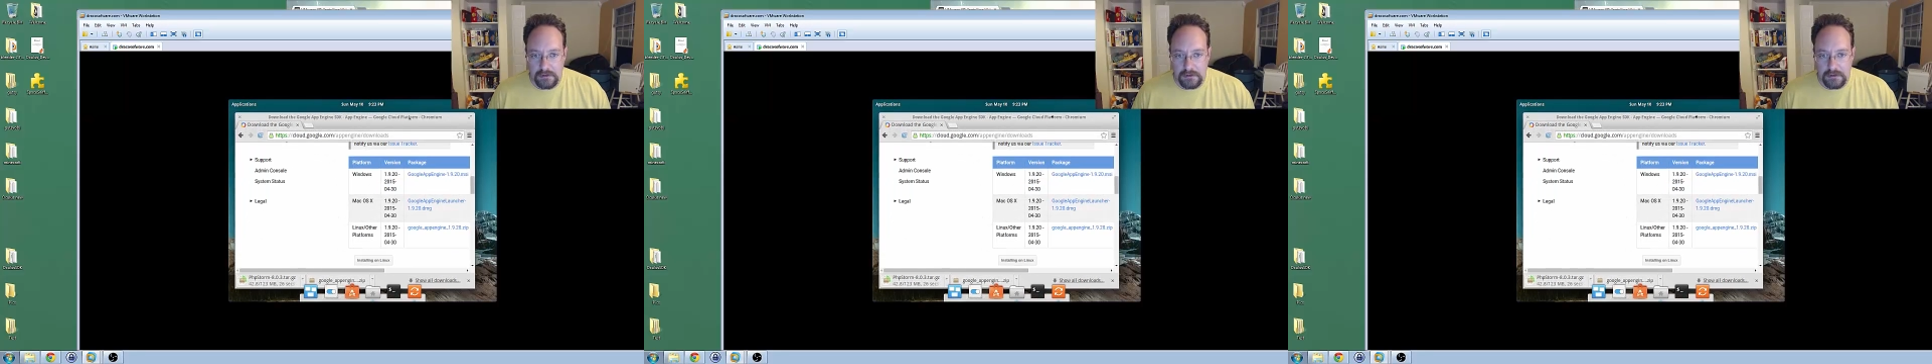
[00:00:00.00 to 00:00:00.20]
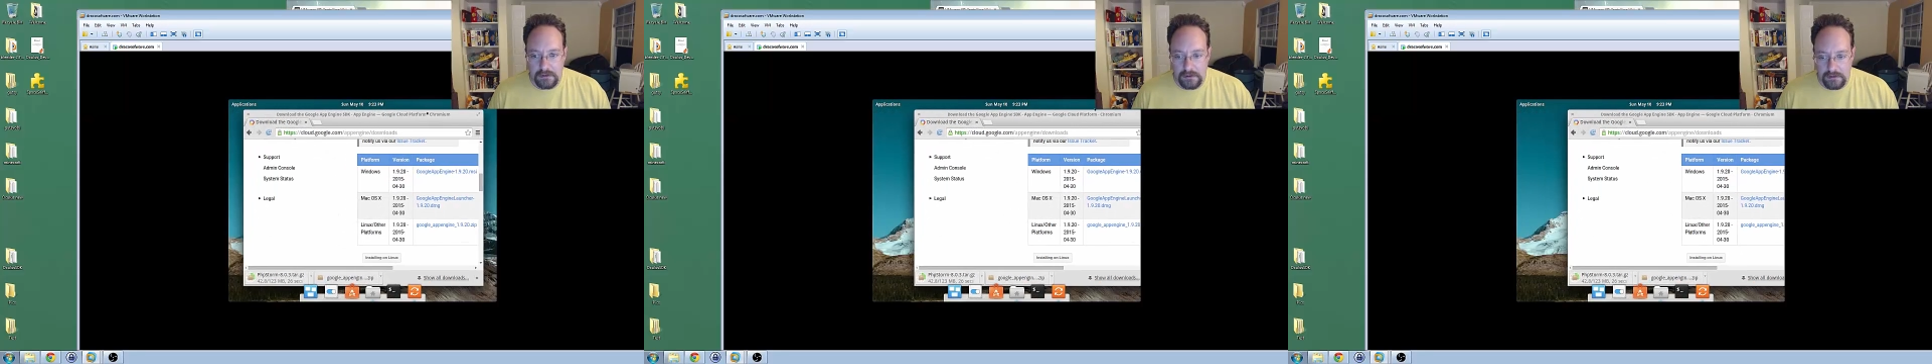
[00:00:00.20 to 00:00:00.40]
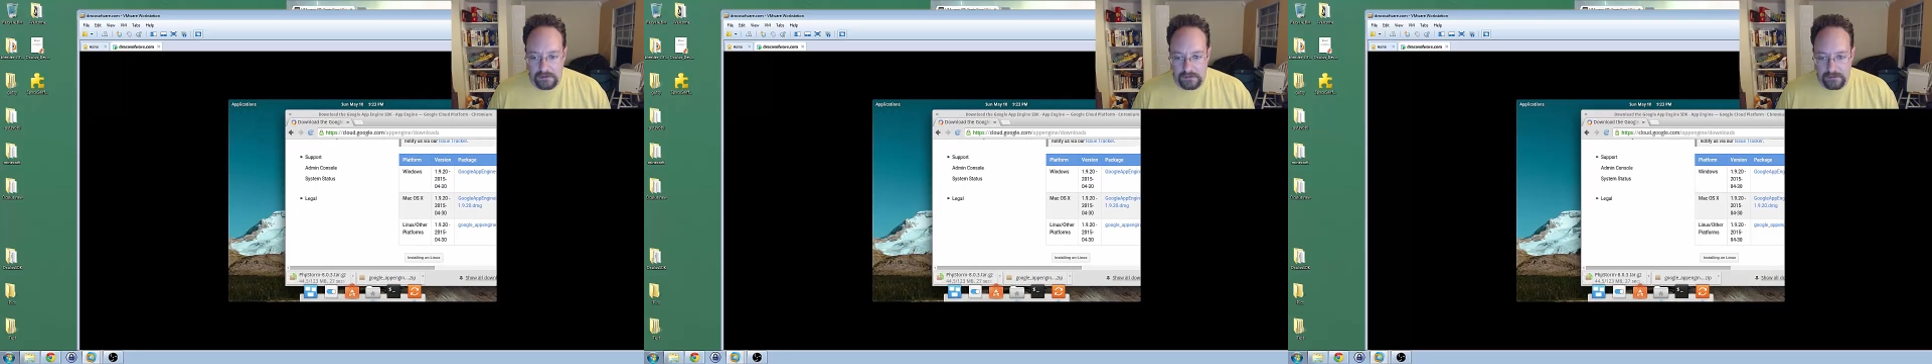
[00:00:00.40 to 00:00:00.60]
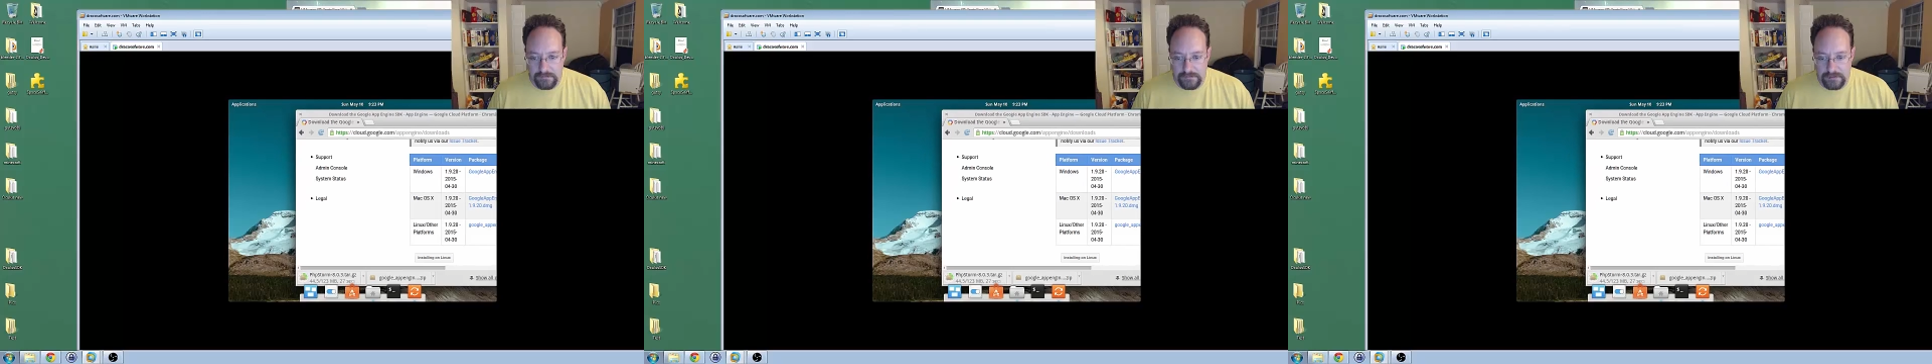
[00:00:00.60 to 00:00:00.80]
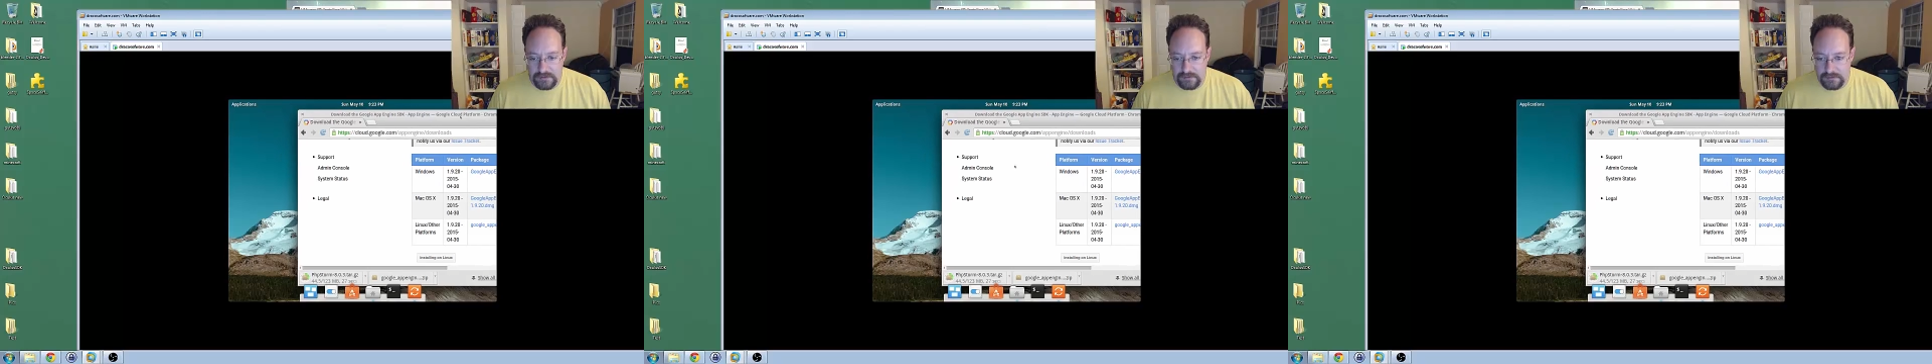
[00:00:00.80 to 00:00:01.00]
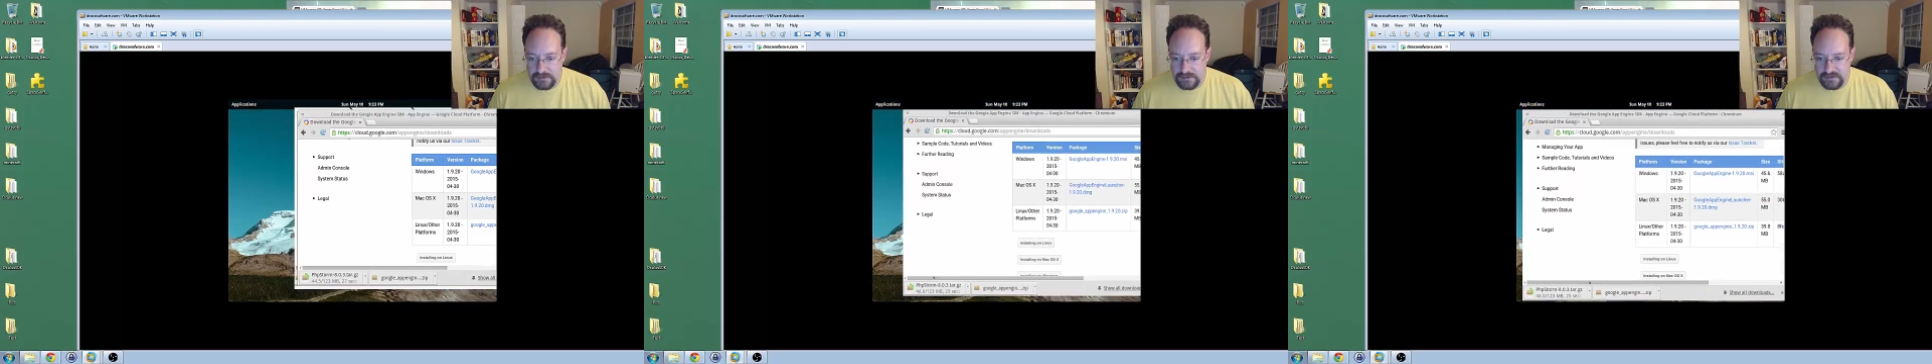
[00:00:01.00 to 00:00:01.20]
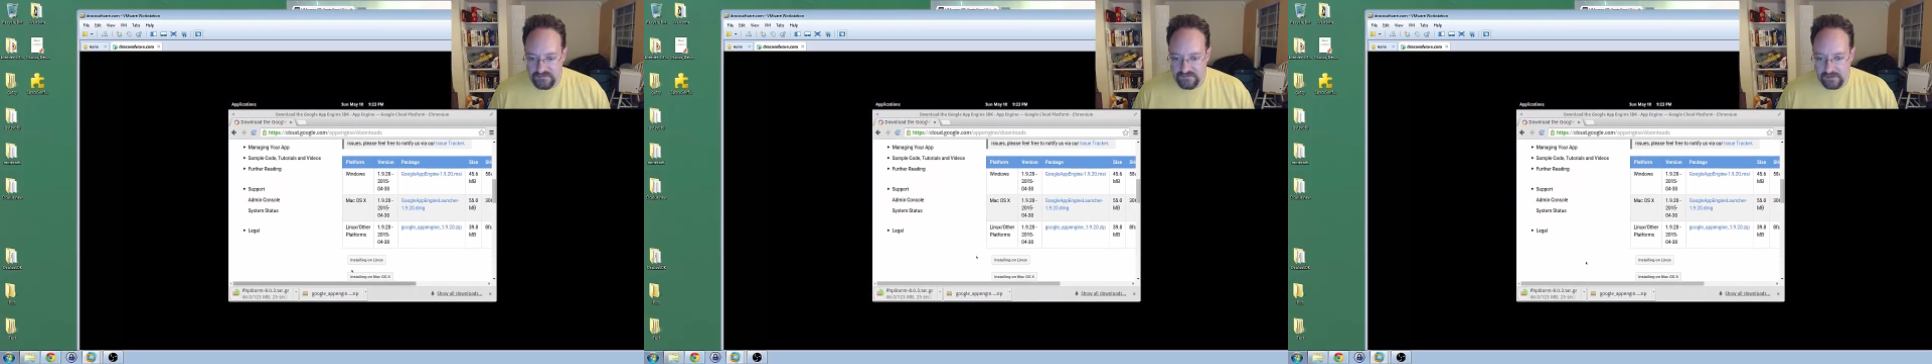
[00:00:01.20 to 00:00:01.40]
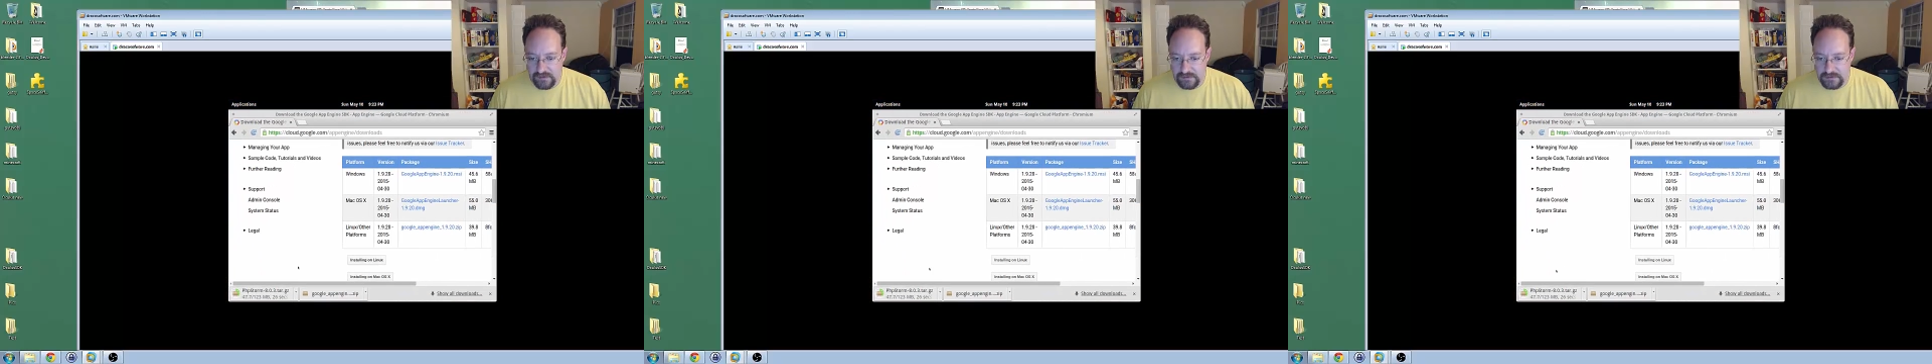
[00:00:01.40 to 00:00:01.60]
soon as this file is
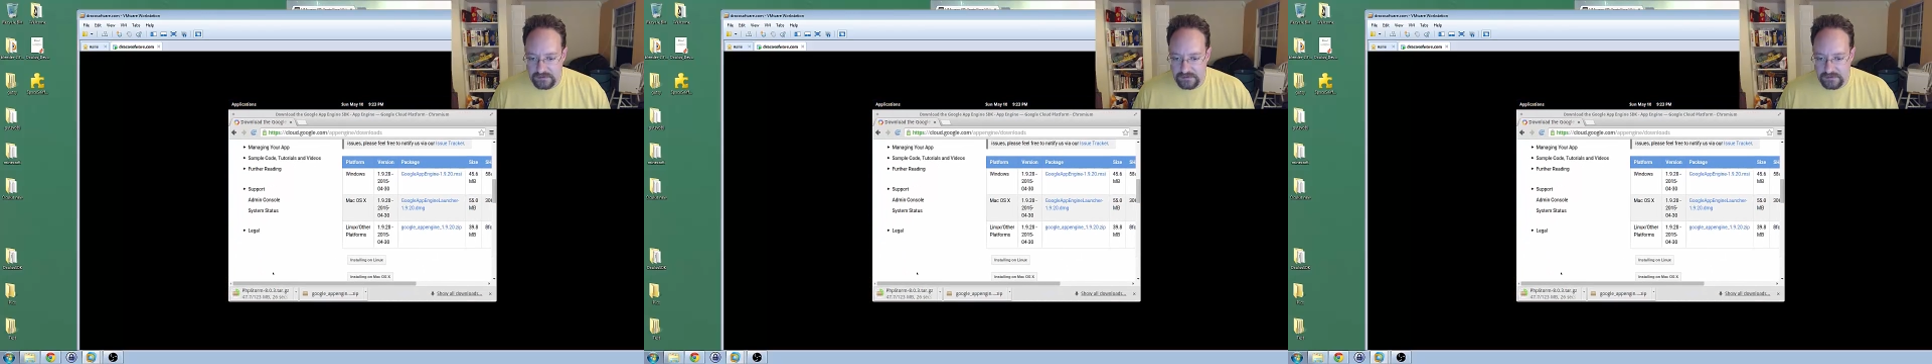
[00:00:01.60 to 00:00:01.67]
downloaded.